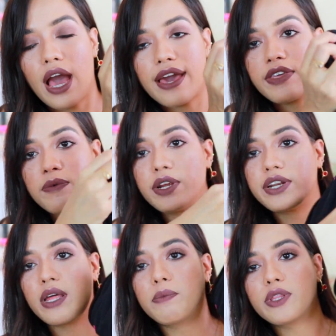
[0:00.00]
I think we're
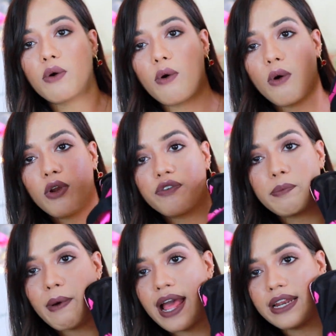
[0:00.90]
done with all of
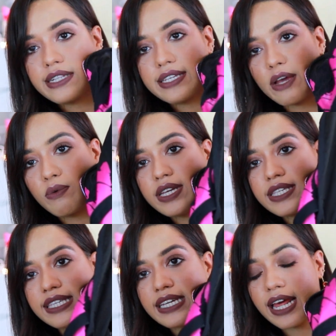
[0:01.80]
the palettes. I
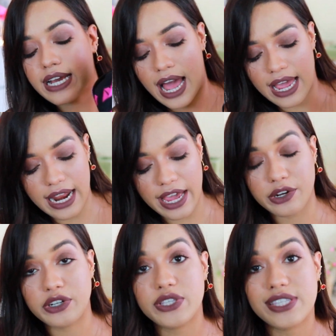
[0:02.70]
only see like
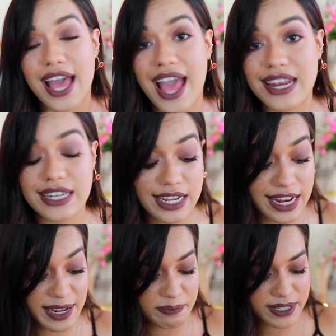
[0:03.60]
eyeliners and
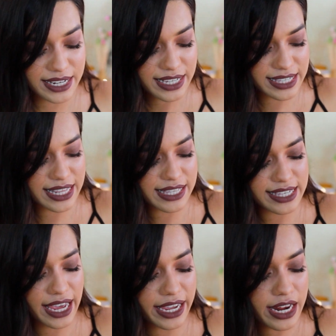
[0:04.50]
lipsticks
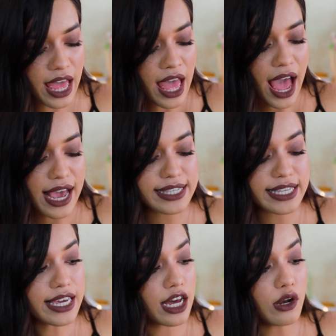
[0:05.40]
inside. I
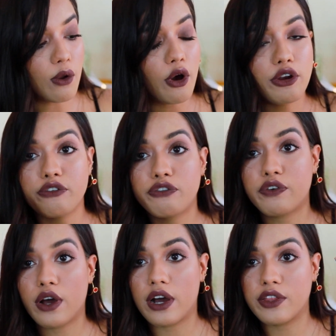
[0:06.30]
see a lot of
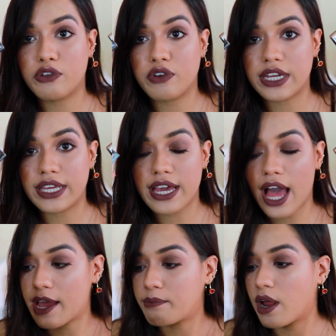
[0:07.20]
3D
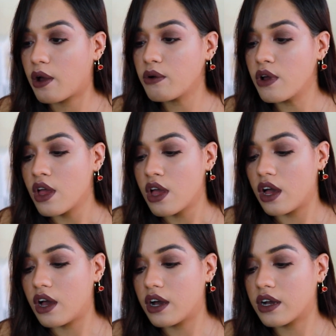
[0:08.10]
eyebrow
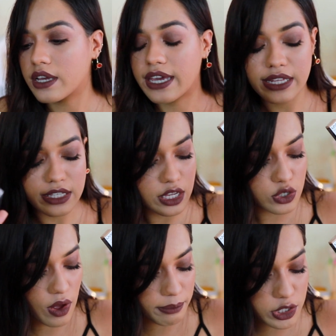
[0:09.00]
kits.
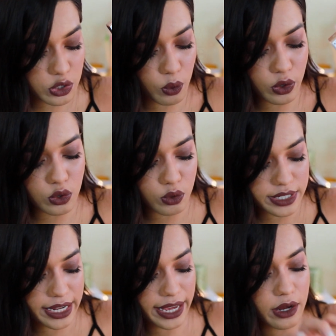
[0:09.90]
So I'm just going to
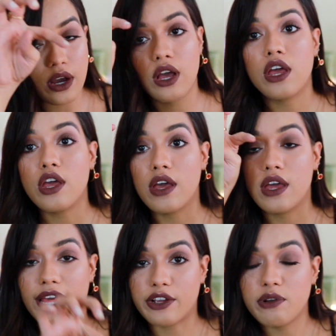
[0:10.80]
take,
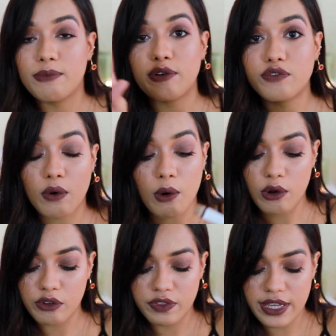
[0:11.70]
like remove
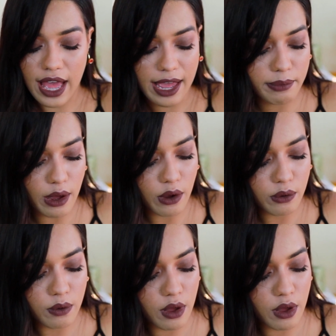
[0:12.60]
all of the eyebrow